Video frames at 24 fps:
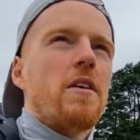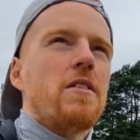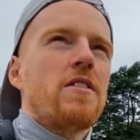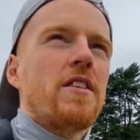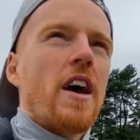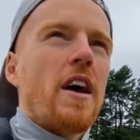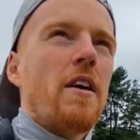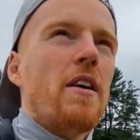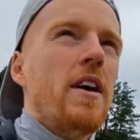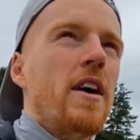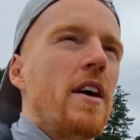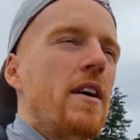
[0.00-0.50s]

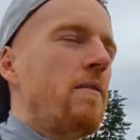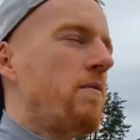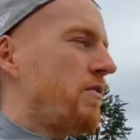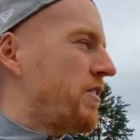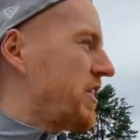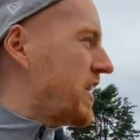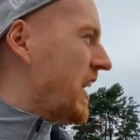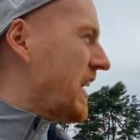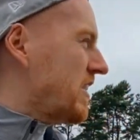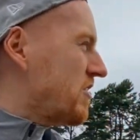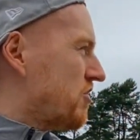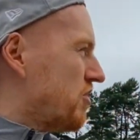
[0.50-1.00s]
So
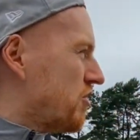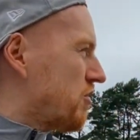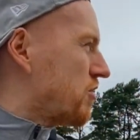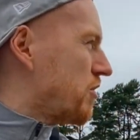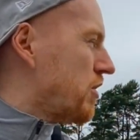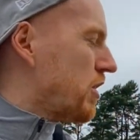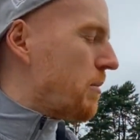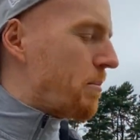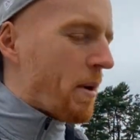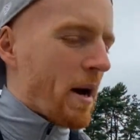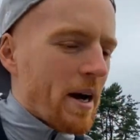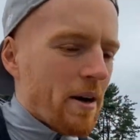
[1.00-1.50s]
today's just
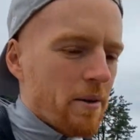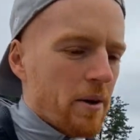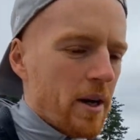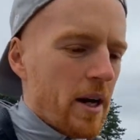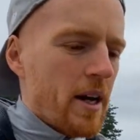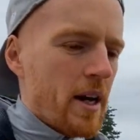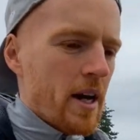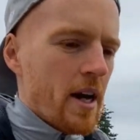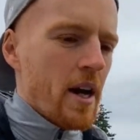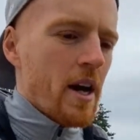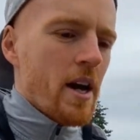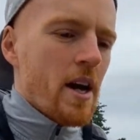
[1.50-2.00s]
all about
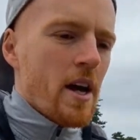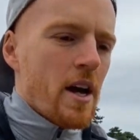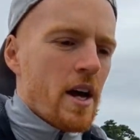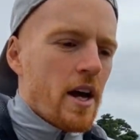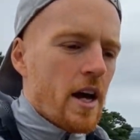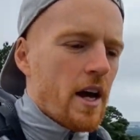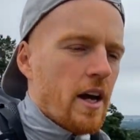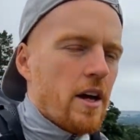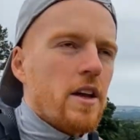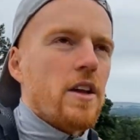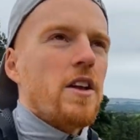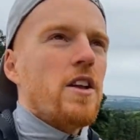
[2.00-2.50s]

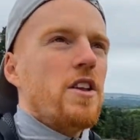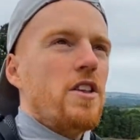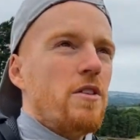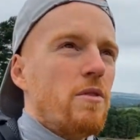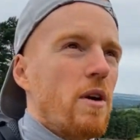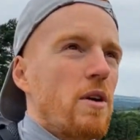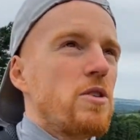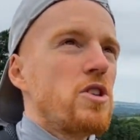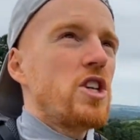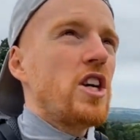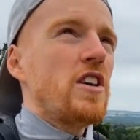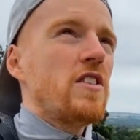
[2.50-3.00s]
the
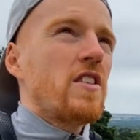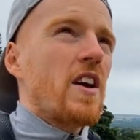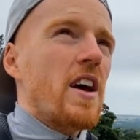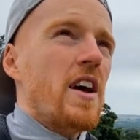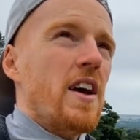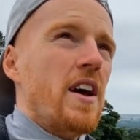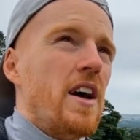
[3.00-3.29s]
Roaches.